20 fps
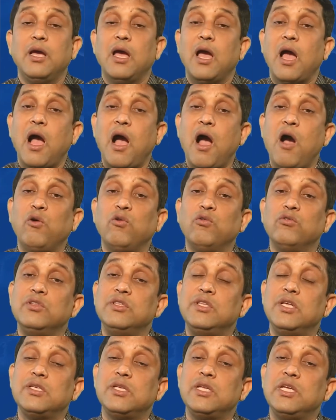how
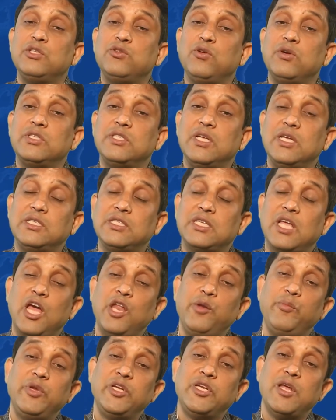these resources
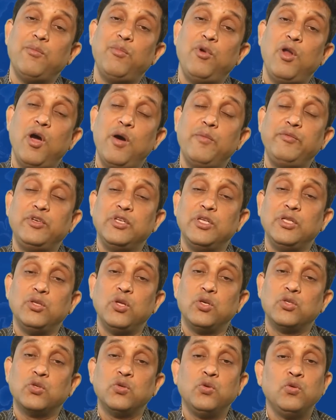can be developed in
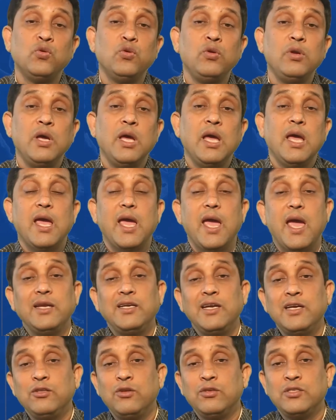the school,
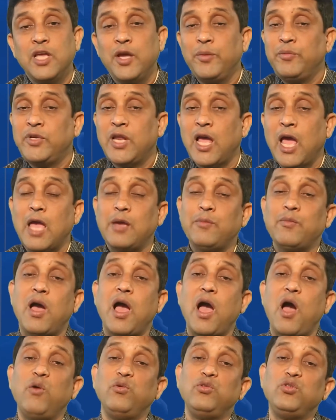and at the same time
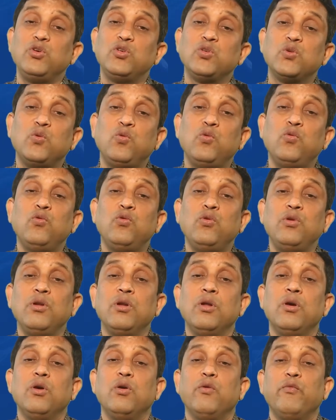how the
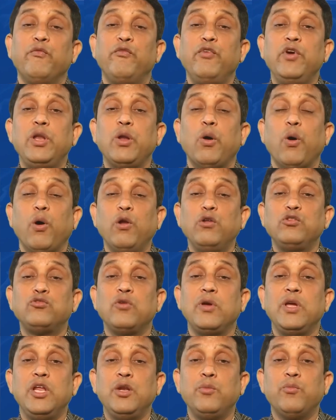school will
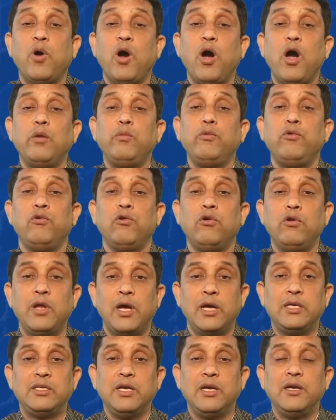also involve
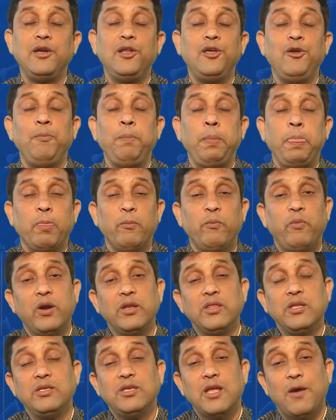wholeheartedly for
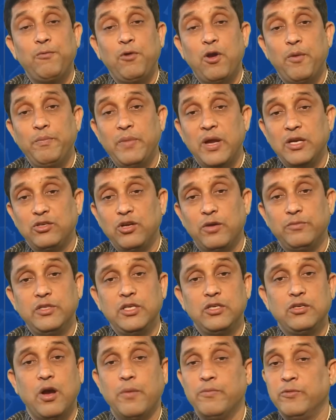the development of
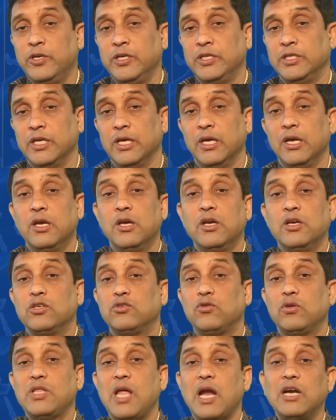the community.
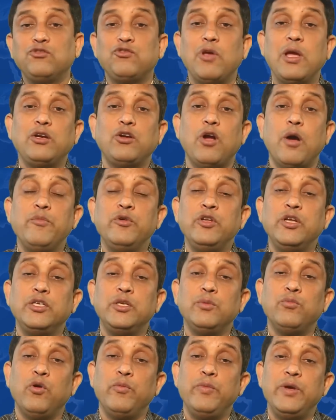So that's why
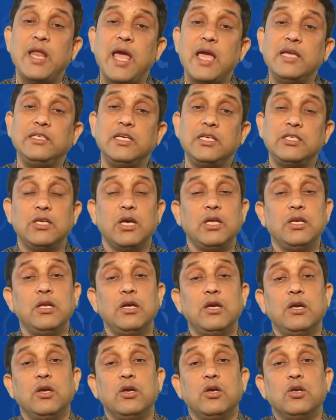community mobilization
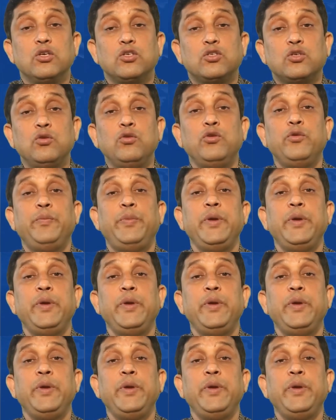should